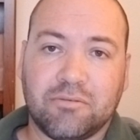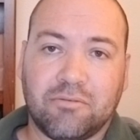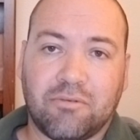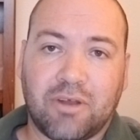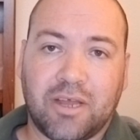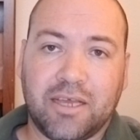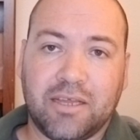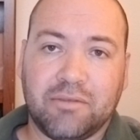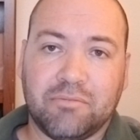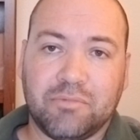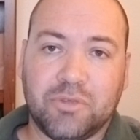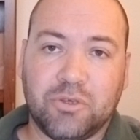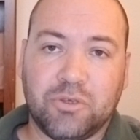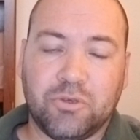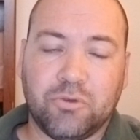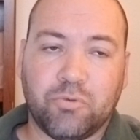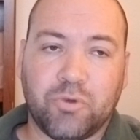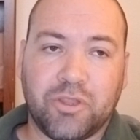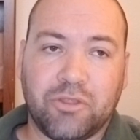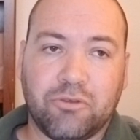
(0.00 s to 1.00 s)
right?
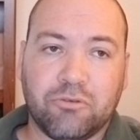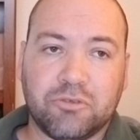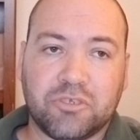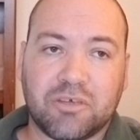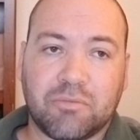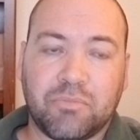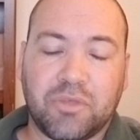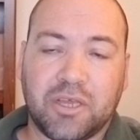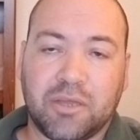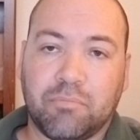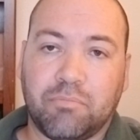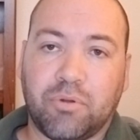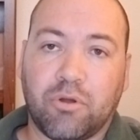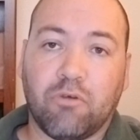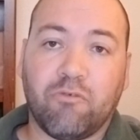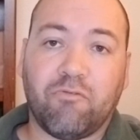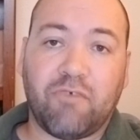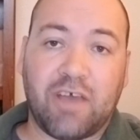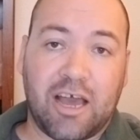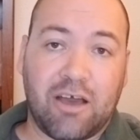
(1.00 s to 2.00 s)
You went through something
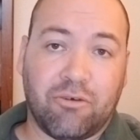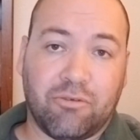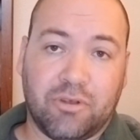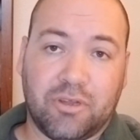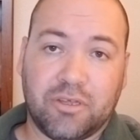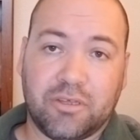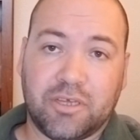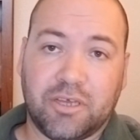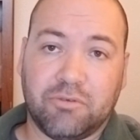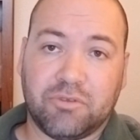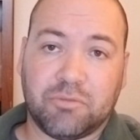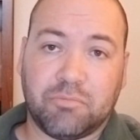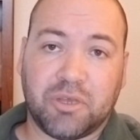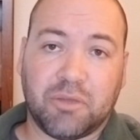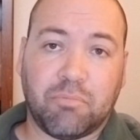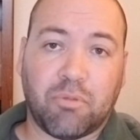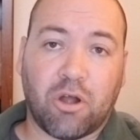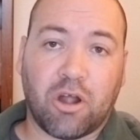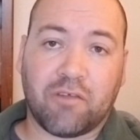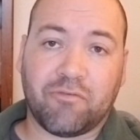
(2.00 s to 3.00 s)
profound. It was a big
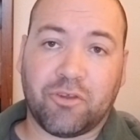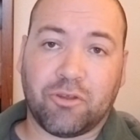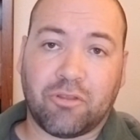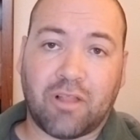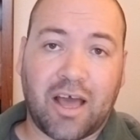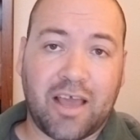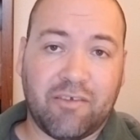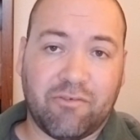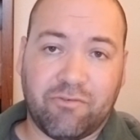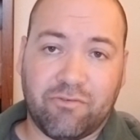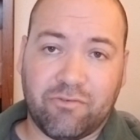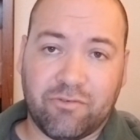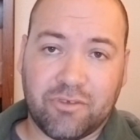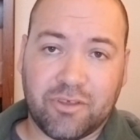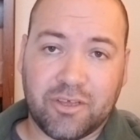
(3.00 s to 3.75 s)
part of your life.